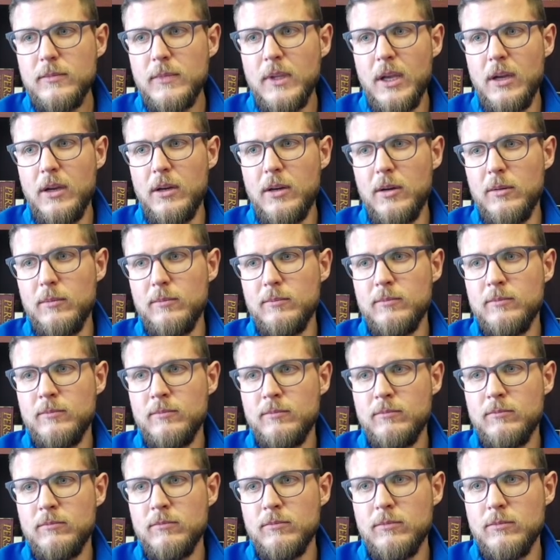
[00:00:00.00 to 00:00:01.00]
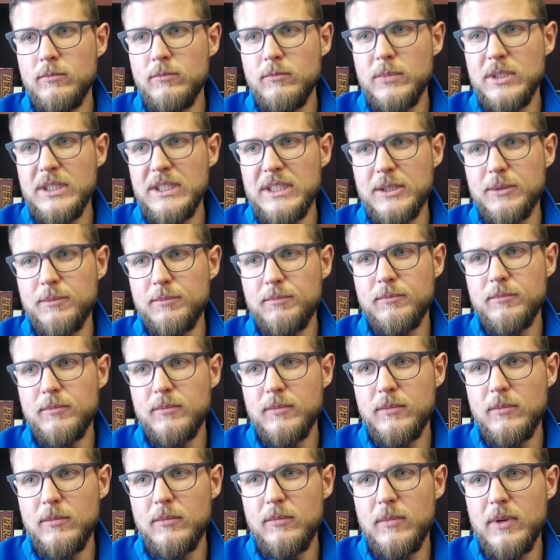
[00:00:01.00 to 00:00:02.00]

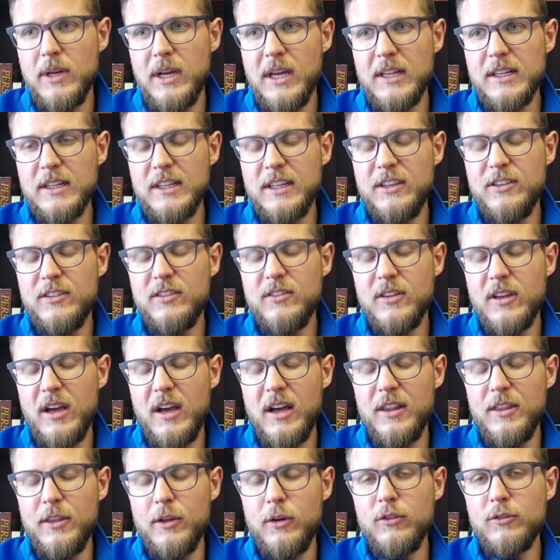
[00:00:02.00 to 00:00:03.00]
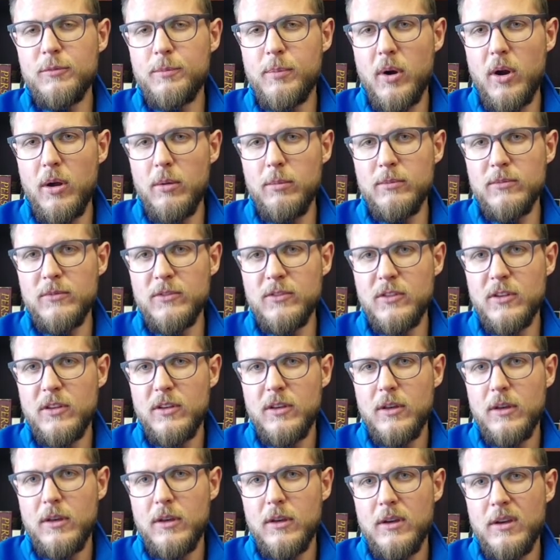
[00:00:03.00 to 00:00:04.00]
at least those problems,
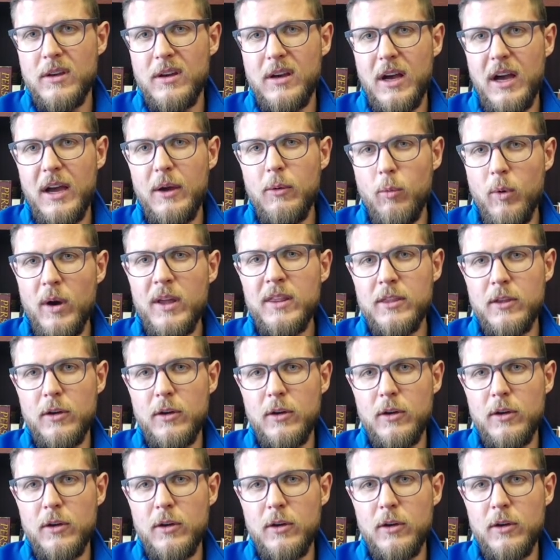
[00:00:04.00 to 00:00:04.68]
I want